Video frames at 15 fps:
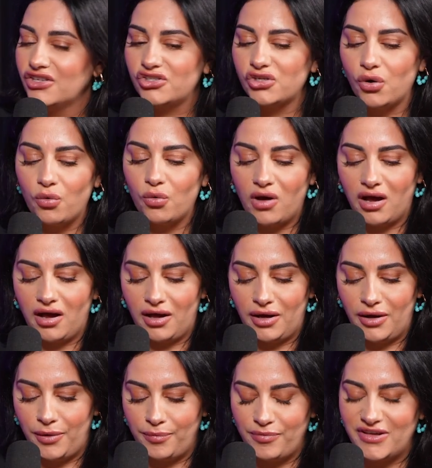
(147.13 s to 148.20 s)
So
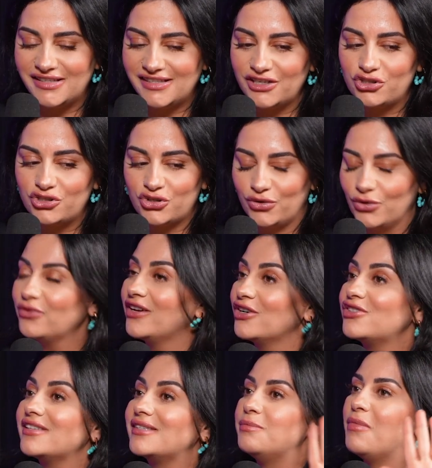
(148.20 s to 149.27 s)
is it true?
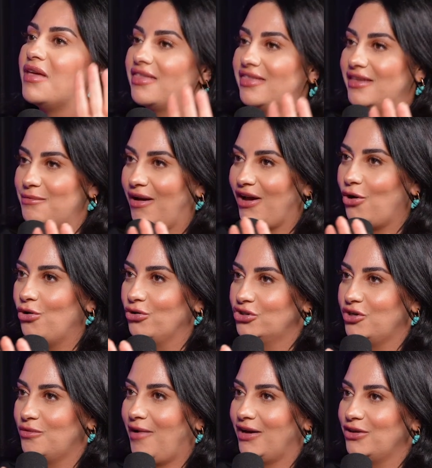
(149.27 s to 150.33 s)
There's this myth in my
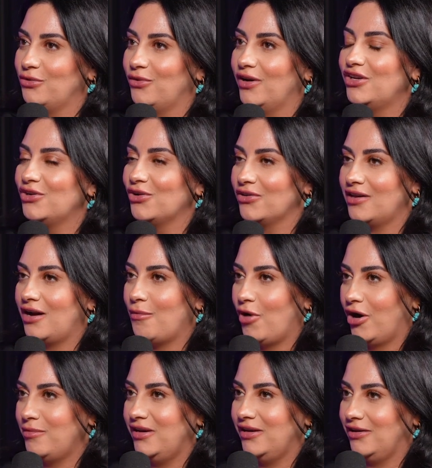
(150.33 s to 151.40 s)
culture, by the way. You know that I'm
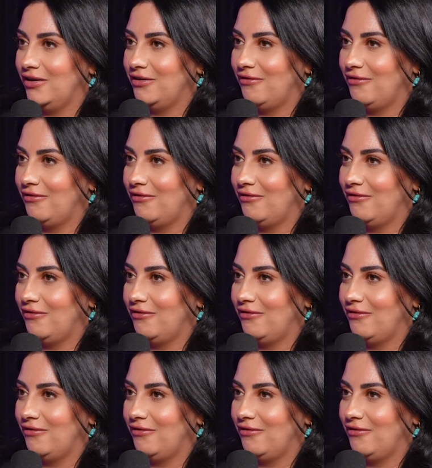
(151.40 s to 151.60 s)
Armenian,